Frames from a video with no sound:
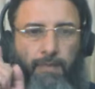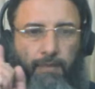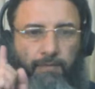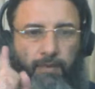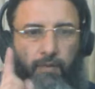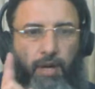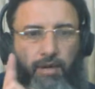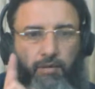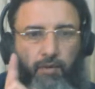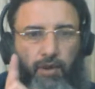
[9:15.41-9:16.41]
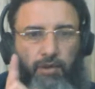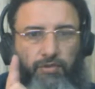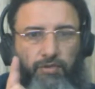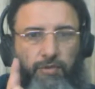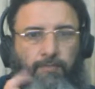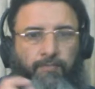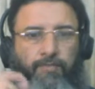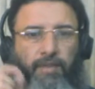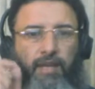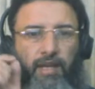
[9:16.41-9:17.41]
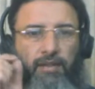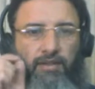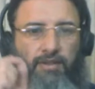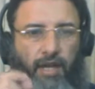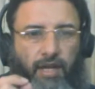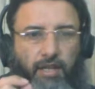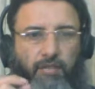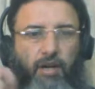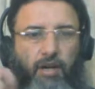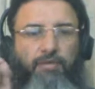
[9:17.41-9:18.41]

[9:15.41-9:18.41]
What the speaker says: Number one was in the time